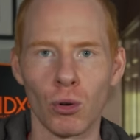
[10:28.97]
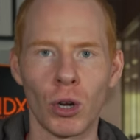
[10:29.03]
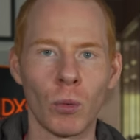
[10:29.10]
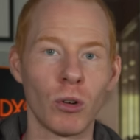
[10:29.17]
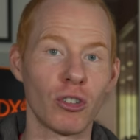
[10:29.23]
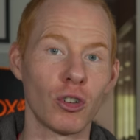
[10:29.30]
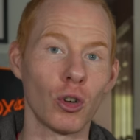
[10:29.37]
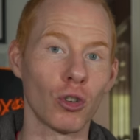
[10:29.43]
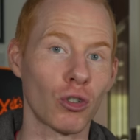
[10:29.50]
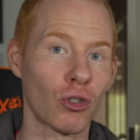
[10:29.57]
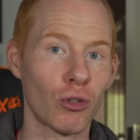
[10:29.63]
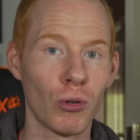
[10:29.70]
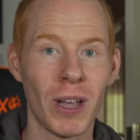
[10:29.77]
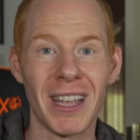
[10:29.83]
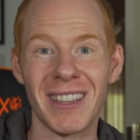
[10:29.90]
running, which goes
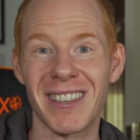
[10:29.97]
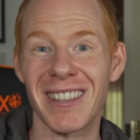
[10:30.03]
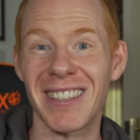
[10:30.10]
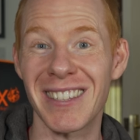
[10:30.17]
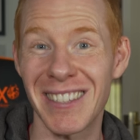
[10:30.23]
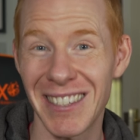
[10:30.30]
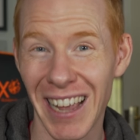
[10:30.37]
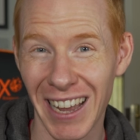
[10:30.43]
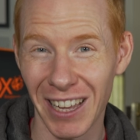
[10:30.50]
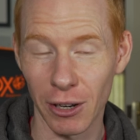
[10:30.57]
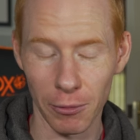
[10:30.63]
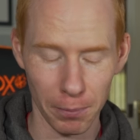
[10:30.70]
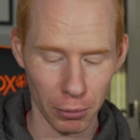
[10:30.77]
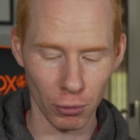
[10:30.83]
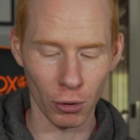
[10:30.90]
straight into the
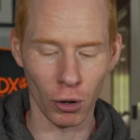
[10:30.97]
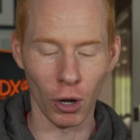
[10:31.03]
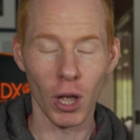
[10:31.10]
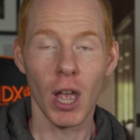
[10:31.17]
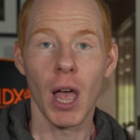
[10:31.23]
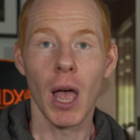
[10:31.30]
second pro.